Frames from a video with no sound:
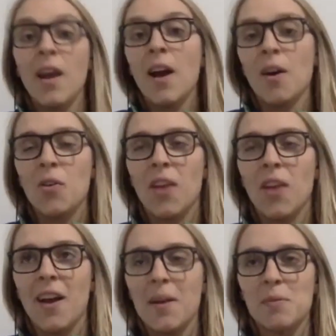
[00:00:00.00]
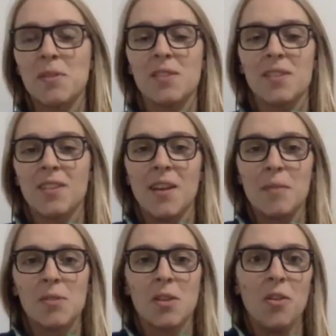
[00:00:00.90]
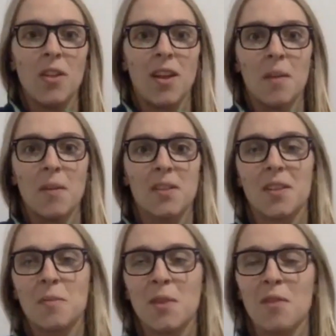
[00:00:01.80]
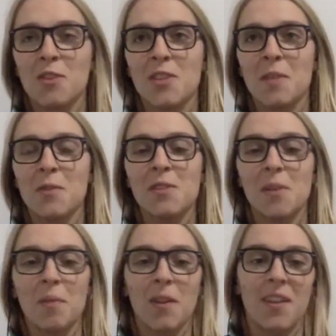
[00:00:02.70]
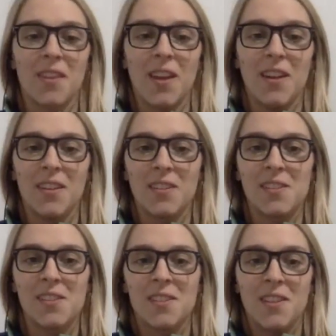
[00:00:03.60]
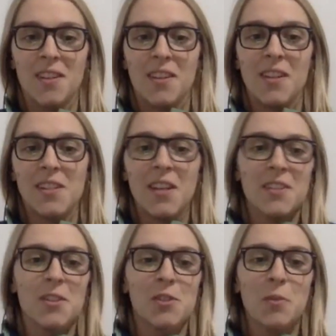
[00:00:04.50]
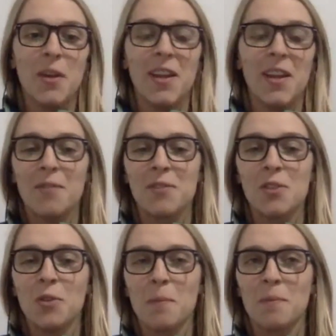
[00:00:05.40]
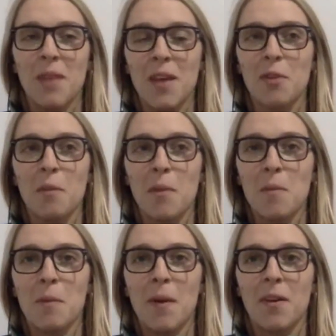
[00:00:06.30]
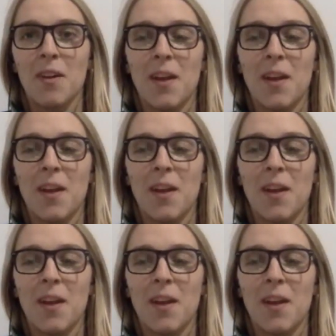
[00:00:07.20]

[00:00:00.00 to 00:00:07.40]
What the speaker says: yeah, absolutely. I mean, it's going to be the first time doing something like that, and it's honestly sweet. I've told a handful of people about it.